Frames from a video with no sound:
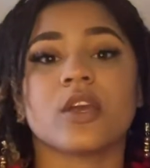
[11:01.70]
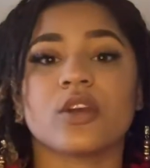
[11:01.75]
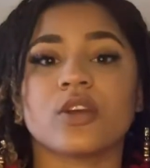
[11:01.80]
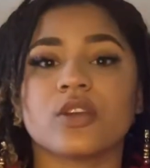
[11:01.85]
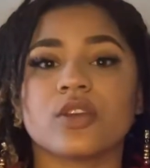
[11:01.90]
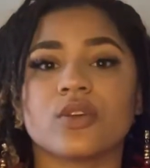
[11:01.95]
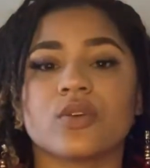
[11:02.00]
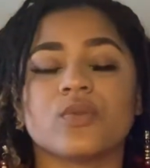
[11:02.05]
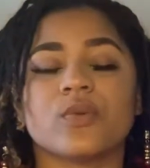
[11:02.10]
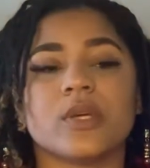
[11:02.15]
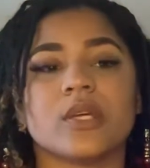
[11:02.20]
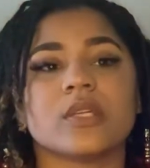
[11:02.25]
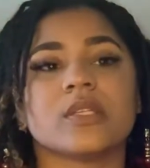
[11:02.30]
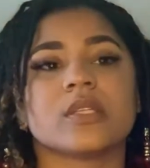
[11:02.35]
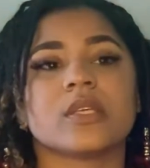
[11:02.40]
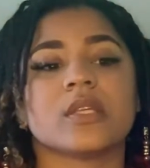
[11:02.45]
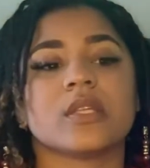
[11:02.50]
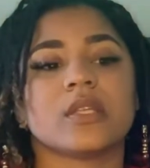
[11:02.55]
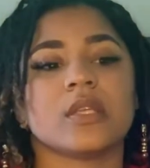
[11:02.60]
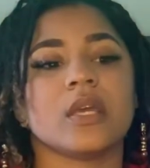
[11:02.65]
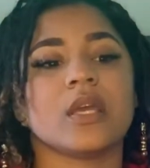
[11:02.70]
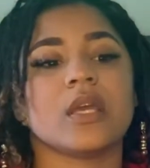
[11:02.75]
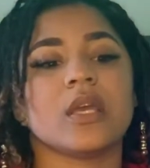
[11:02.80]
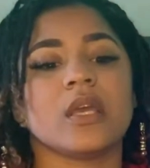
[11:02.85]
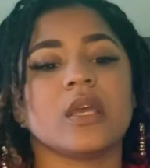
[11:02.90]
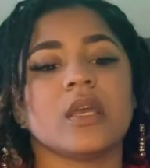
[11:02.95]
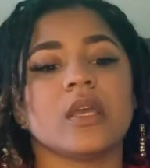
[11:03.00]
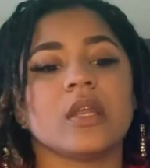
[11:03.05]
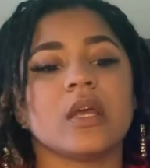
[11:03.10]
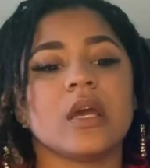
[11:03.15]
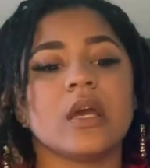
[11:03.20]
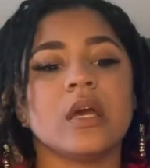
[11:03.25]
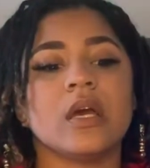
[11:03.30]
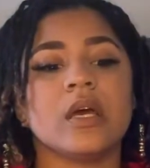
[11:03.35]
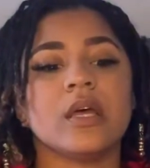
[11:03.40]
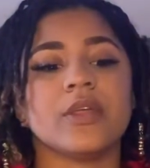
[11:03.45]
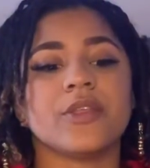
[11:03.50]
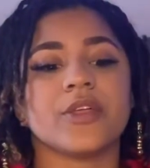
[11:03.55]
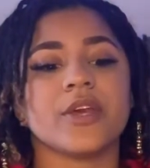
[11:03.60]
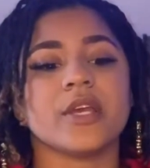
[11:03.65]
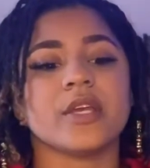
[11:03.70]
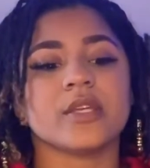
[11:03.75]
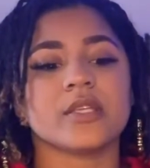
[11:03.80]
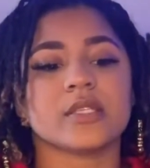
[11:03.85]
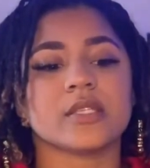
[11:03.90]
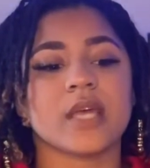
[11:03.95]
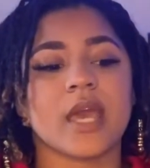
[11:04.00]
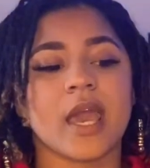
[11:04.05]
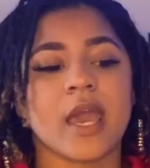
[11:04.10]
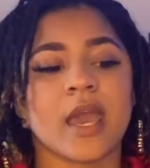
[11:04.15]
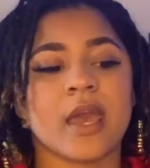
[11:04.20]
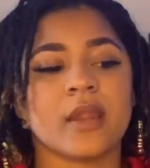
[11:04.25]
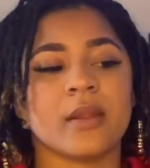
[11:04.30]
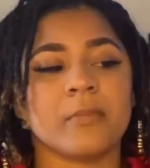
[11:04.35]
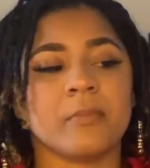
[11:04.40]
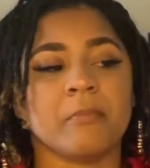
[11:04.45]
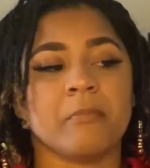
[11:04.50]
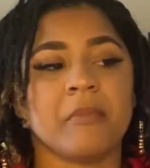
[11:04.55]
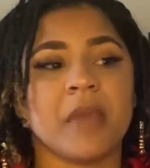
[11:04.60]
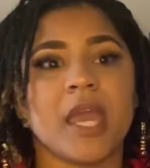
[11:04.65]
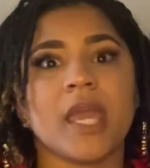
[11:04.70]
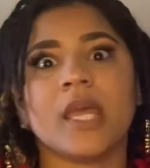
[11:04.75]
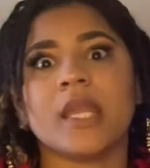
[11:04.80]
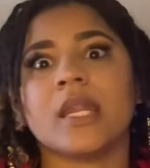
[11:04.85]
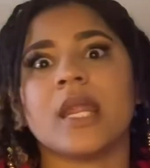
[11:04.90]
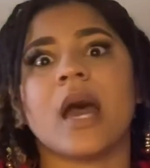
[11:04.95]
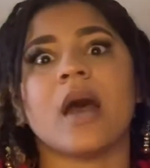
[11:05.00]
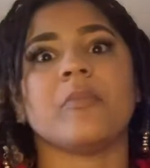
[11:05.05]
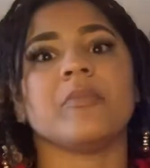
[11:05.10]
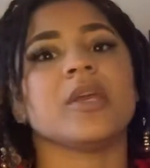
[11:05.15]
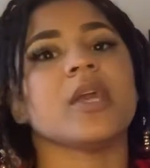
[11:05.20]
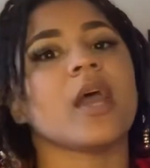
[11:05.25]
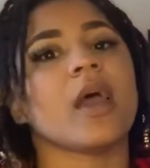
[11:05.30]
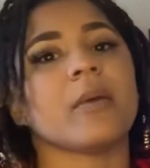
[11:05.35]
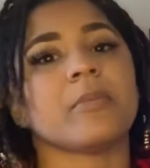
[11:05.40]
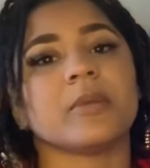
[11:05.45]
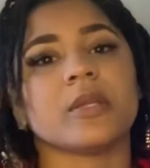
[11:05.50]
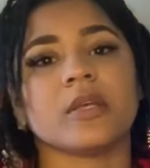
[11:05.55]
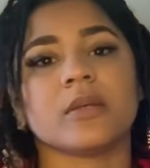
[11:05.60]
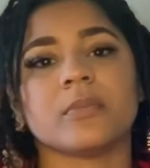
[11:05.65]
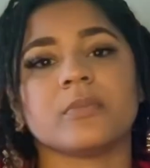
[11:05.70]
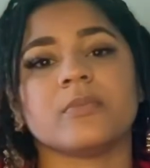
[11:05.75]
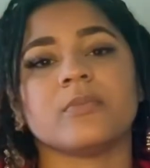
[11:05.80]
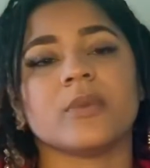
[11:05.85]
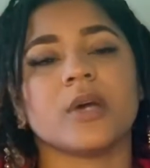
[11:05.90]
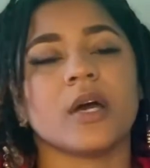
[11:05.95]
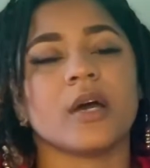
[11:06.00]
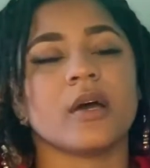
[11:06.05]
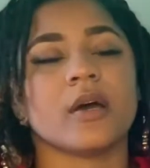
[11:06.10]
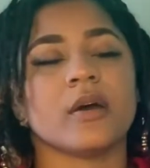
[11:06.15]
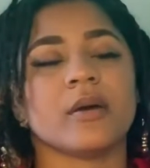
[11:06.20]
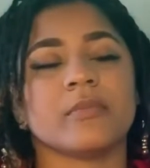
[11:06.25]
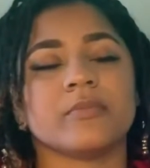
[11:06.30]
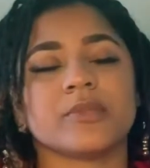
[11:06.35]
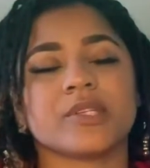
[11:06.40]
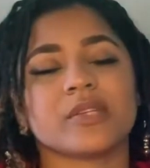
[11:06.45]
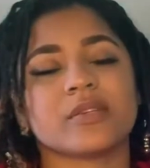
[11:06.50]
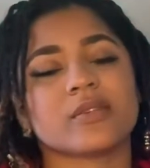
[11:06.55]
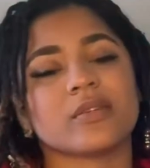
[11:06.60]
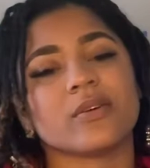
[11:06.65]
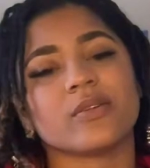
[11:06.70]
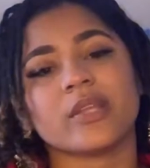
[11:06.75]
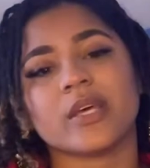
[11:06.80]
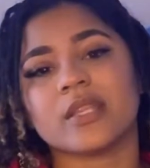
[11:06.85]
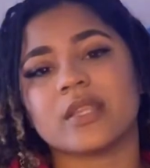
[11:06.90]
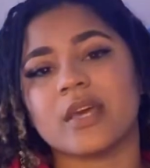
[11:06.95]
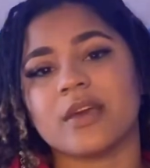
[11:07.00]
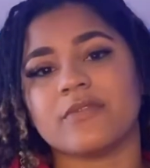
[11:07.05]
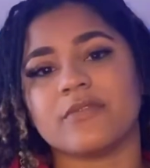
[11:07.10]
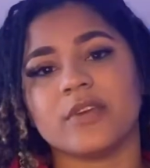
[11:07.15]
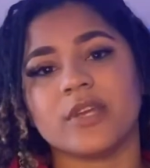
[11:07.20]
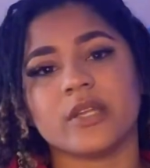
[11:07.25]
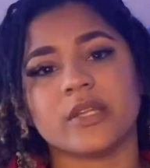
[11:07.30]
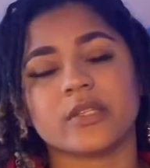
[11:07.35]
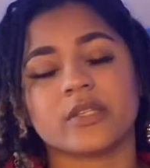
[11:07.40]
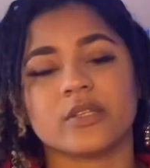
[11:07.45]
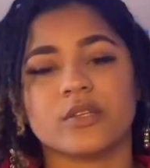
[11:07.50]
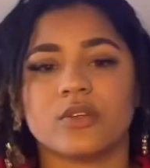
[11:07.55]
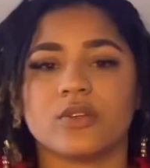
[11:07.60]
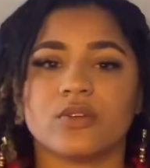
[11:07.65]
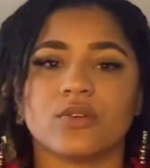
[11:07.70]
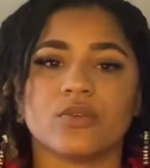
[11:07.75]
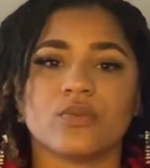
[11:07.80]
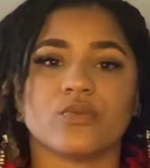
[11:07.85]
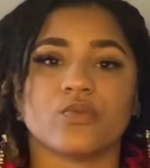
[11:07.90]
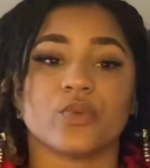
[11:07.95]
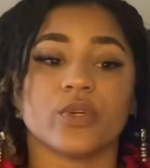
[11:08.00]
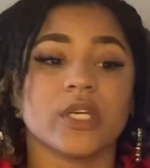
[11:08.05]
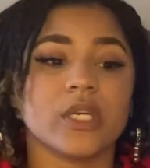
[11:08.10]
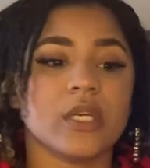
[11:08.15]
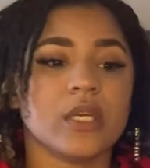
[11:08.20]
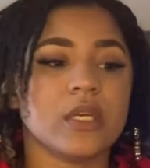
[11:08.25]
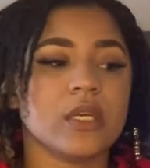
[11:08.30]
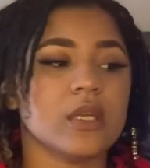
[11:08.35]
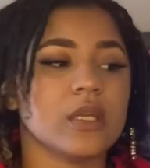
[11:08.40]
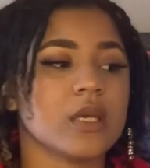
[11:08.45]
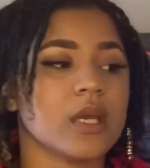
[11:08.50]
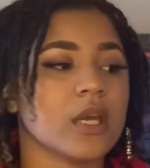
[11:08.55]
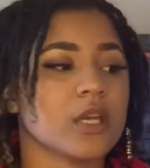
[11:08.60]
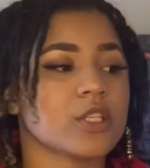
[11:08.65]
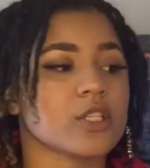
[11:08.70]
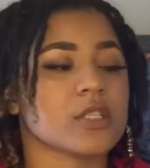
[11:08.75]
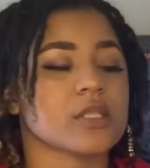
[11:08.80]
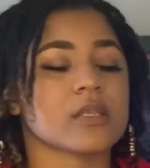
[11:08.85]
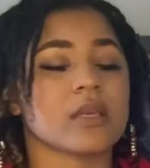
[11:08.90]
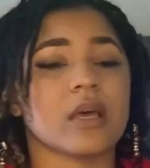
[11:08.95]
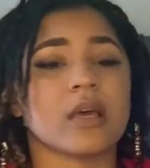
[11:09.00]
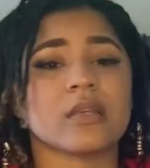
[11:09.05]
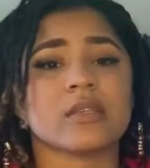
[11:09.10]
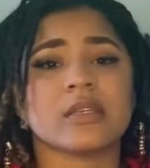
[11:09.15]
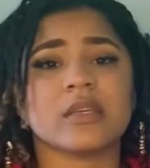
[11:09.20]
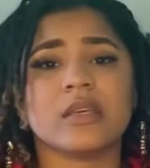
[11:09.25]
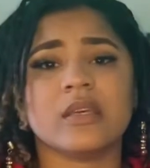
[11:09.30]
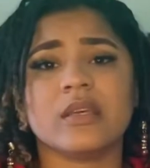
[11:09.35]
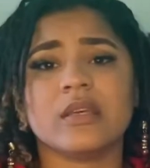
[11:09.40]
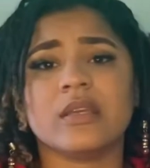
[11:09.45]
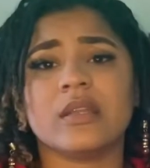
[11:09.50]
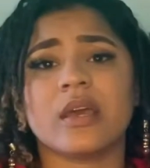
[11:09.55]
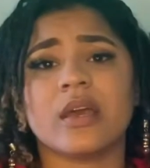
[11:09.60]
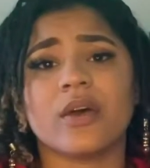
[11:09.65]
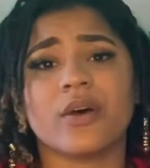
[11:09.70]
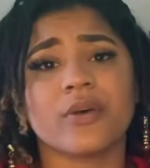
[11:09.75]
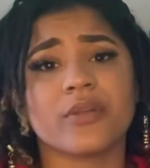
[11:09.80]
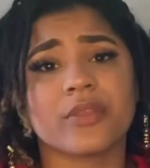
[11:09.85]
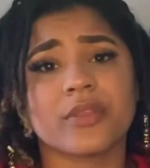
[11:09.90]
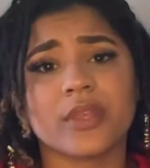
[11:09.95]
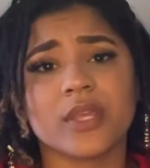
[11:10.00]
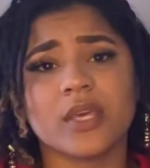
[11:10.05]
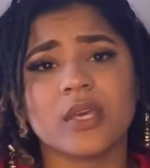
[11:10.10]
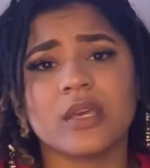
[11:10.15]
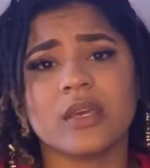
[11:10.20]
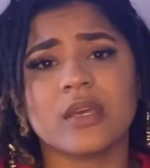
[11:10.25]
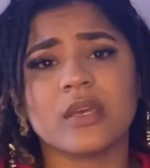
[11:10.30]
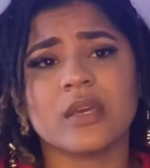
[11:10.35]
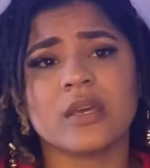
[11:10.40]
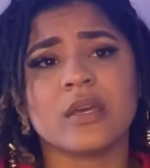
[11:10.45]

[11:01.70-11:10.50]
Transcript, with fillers: you into thinking things that may not be happening. Um, just don't let that feed into you. Read, exercise, eat healthy.